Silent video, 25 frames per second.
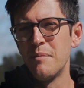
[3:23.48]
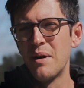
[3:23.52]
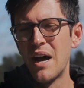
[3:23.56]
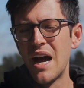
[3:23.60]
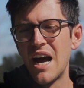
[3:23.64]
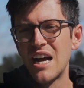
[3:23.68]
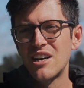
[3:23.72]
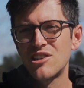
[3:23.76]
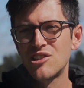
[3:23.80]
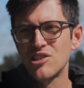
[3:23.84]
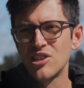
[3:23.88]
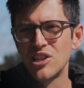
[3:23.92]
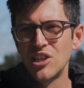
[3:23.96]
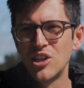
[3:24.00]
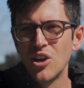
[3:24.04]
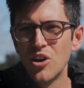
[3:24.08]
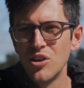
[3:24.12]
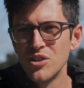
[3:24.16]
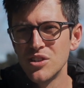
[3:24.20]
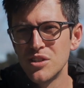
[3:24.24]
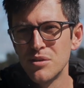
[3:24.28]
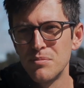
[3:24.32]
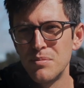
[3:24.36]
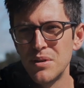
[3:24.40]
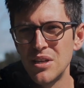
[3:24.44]
I'm actually
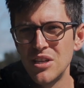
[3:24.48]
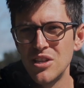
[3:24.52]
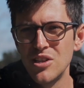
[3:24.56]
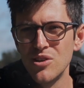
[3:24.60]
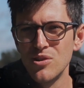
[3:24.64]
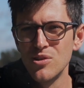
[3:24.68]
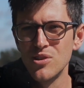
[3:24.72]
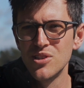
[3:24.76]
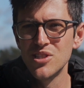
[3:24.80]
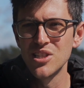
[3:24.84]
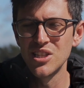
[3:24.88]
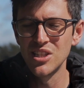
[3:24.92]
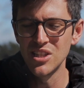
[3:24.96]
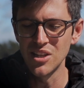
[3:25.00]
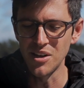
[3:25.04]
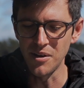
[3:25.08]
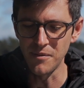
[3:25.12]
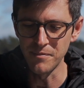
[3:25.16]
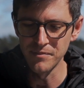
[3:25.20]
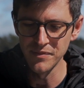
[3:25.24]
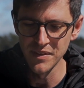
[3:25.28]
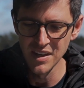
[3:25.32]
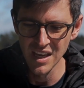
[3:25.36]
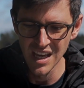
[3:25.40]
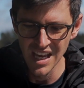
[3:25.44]
going to be using
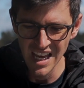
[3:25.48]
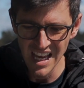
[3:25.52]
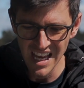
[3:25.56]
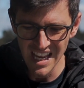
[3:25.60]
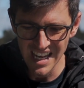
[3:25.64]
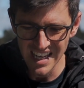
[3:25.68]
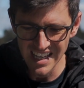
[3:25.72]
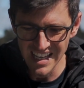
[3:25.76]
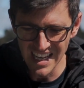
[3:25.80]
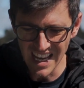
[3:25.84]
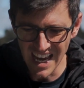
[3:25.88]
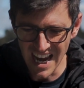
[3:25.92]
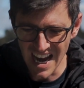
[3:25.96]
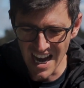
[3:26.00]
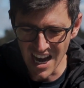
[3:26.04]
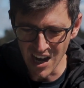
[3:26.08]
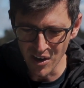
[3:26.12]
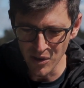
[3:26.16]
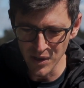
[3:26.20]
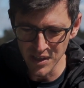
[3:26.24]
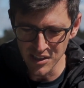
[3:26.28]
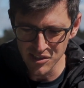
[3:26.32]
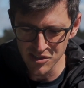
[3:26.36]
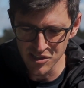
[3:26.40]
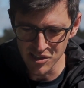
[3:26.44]
them.
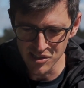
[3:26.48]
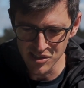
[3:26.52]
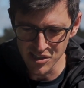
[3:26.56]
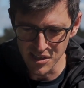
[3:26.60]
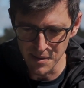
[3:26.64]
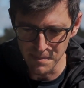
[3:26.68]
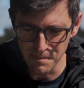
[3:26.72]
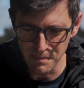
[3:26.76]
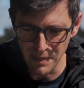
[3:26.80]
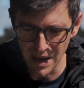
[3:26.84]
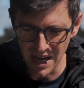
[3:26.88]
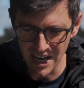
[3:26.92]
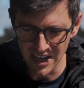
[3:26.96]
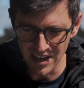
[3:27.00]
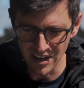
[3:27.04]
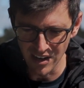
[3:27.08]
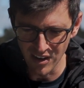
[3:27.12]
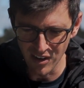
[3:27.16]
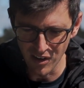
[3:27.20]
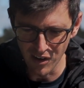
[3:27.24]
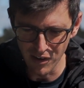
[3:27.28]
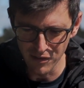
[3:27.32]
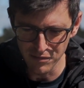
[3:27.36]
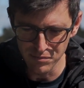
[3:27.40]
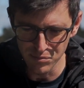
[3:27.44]
Now it's just a
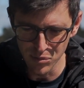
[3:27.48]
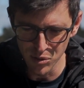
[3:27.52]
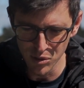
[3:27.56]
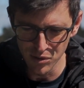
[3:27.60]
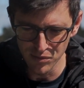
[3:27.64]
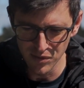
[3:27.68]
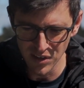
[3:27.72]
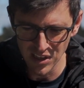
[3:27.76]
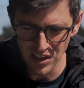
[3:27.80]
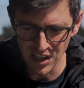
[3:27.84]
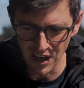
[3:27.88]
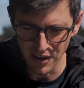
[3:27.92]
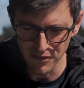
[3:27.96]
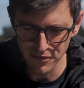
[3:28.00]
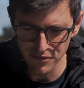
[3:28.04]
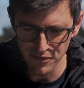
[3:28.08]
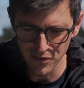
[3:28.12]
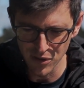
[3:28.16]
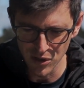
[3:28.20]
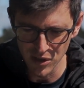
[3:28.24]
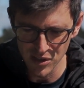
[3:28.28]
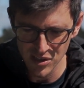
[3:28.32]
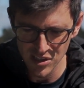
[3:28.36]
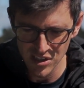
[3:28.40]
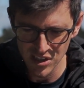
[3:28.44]
matter of moving that
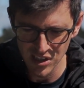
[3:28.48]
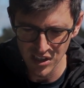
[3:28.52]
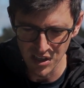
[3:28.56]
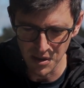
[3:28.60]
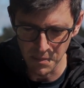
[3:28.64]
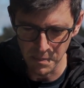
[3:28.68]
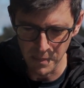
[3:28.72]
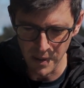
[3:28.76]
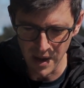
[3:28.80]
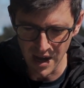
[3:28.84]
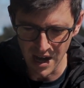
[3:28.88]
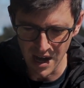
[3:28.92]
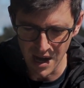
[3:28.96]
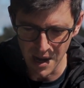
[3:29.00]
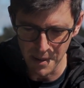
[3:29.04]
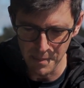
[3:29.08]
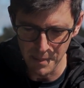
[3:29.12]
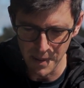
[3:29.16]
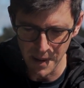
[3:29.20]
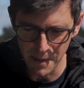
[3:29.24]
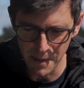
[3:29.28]
first clip up